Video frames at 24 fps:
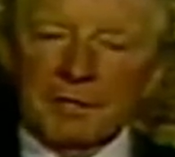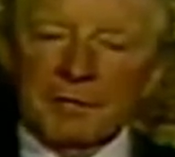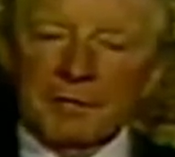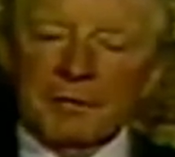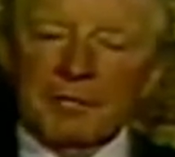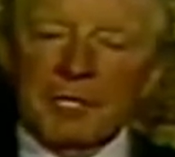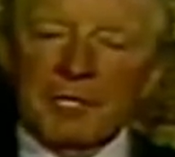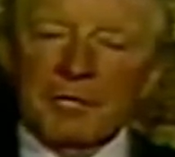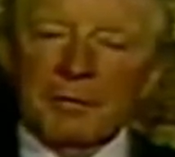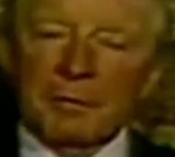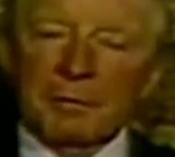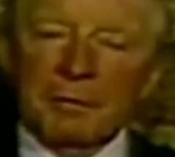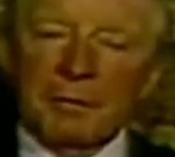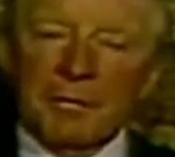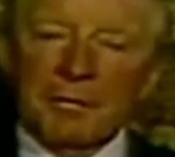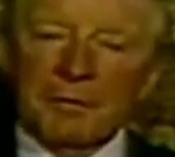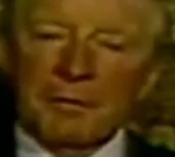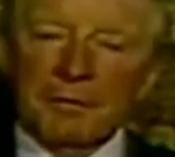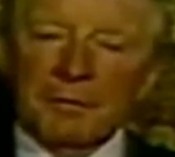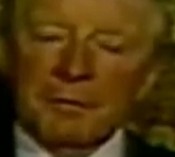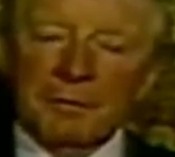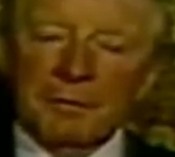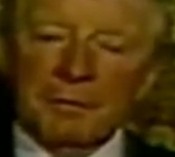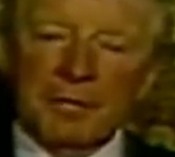you get a
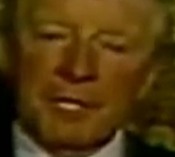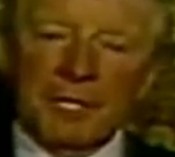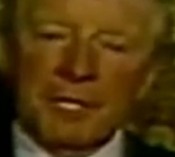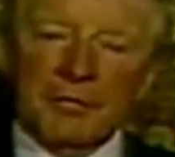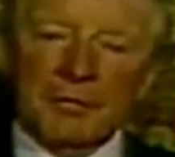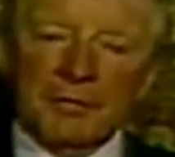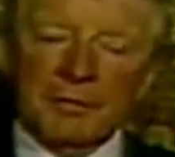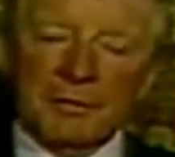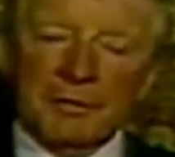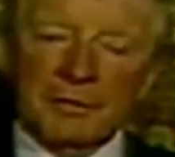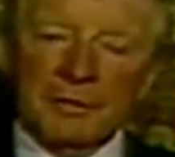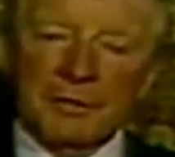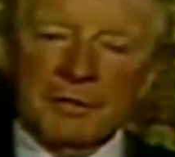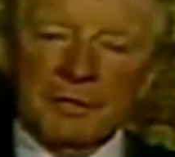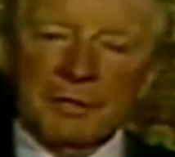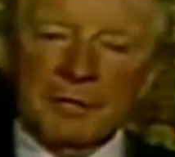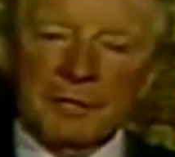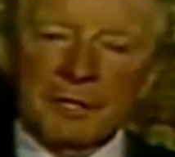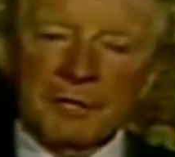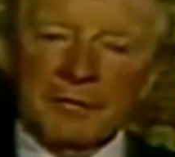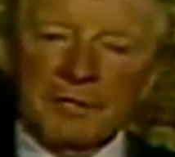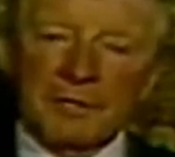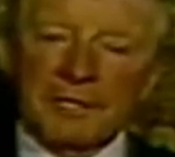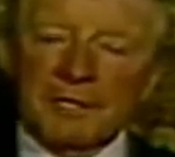better impression
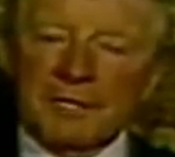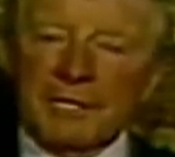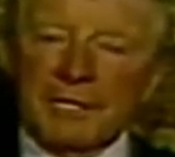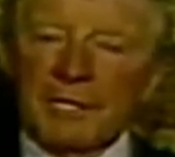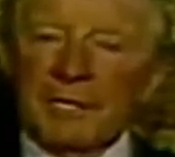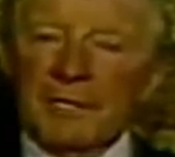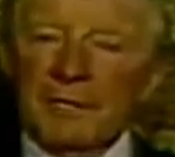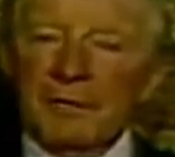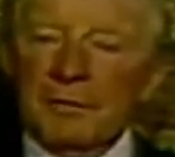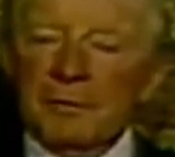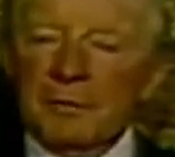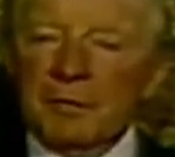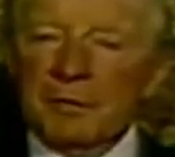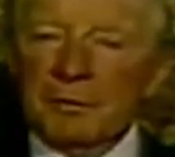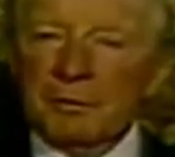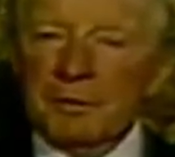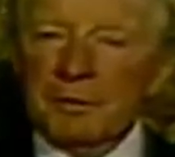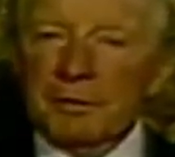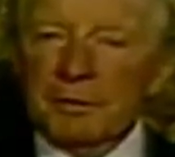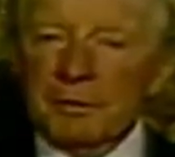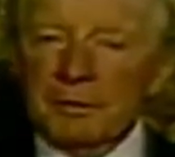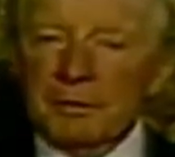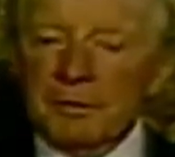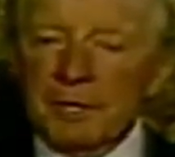of exactly what
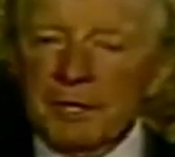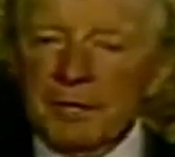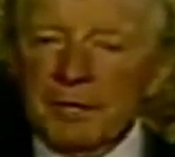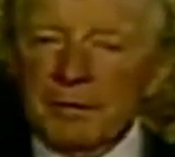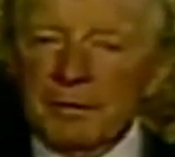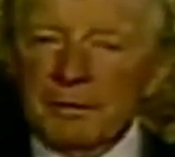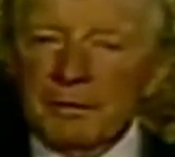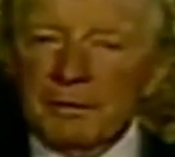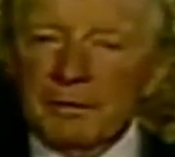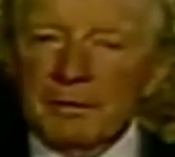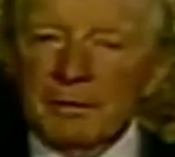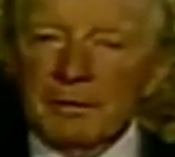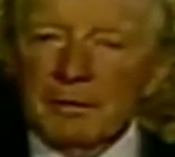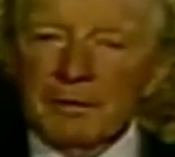we're doing,